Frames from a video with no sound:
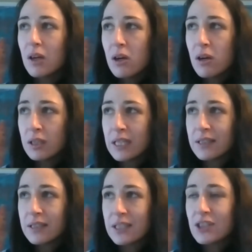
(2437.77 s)

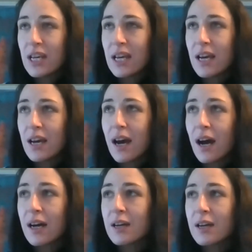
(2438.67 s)
earlier this year
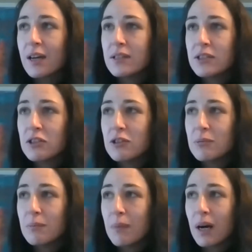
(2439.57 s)
I went
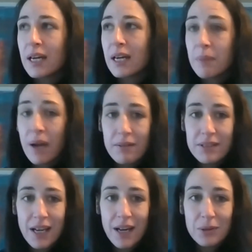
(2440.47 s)
to my
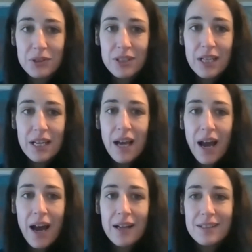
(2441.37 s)
parents' house
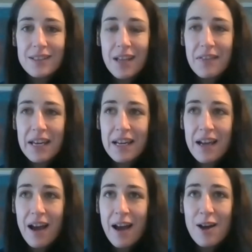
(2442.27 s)
and
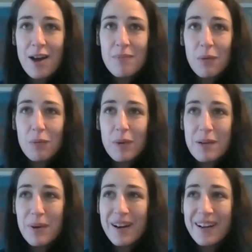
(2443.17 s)
they um,
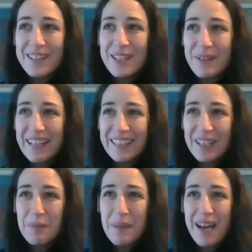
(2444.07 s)
we were doing a
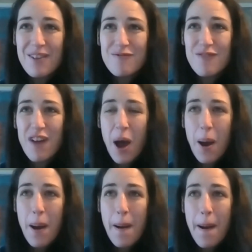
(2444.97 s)
little bit of
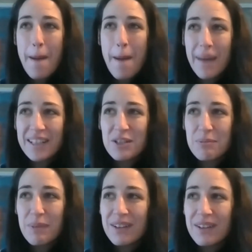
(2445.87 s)
uh,
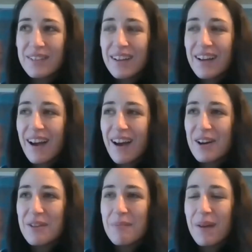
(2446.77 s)
management
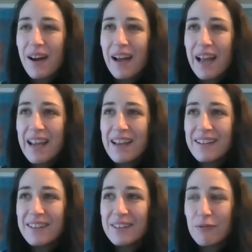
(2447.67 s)
um,
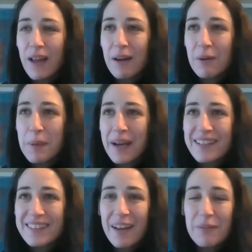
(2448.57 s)
in the flower
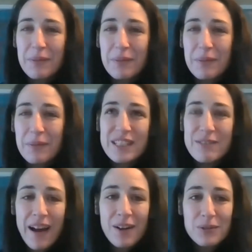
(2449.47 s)
beds and we actually
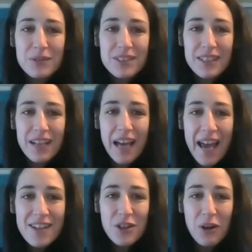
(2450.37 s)
found a
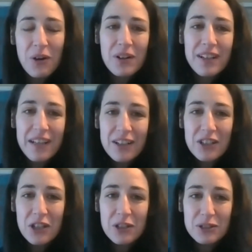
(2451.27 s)
hedgehog
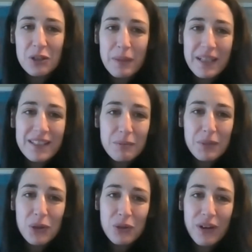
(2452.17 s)
curled up in some
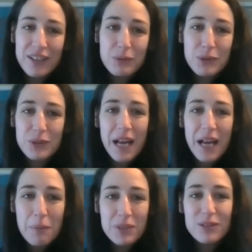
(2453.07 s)
long grass which was
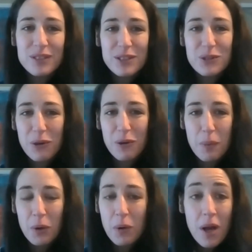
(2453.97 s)
absolutely
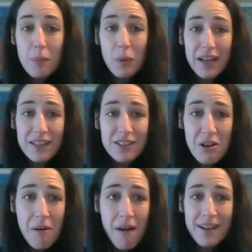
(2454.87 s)
adorable but we had
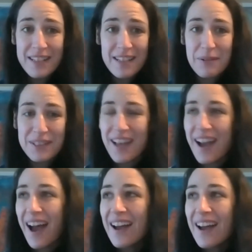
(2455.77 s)
no idea it was
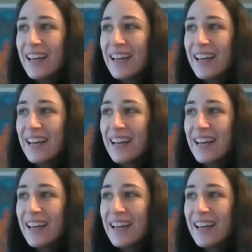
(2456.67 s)
there